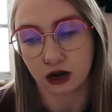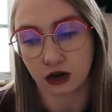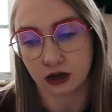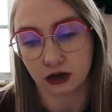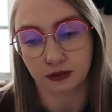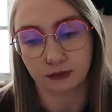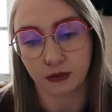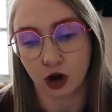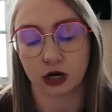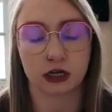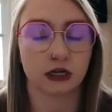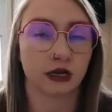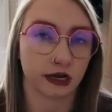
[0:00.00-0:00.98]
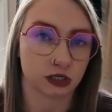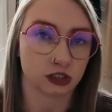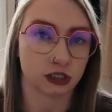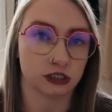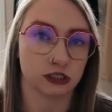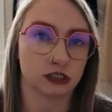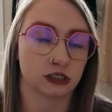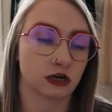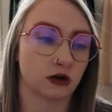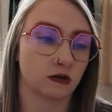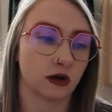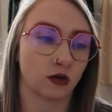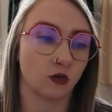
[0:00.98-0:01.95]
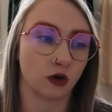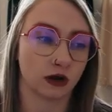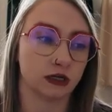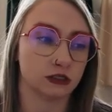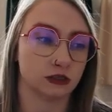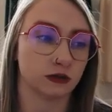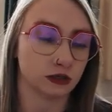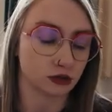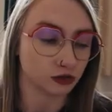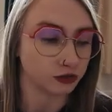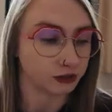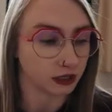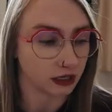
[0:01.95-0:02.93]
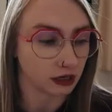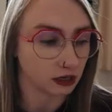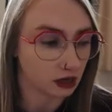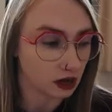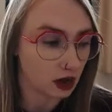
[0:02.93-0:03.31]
our connection, so I wanted to include it.